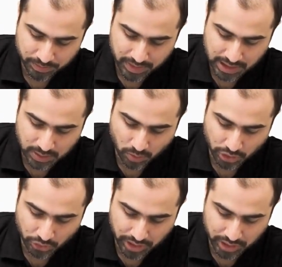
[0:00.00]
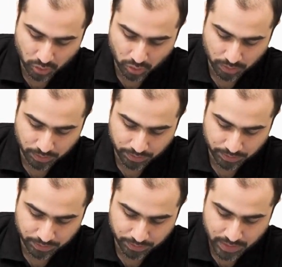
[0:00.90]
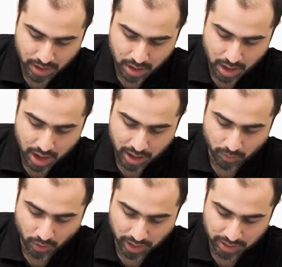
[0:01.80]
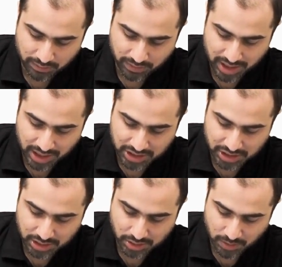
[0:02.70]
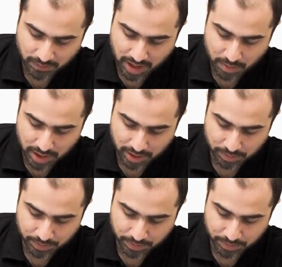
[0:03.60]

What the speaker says: is what you need to know. And what are the variations of MRM?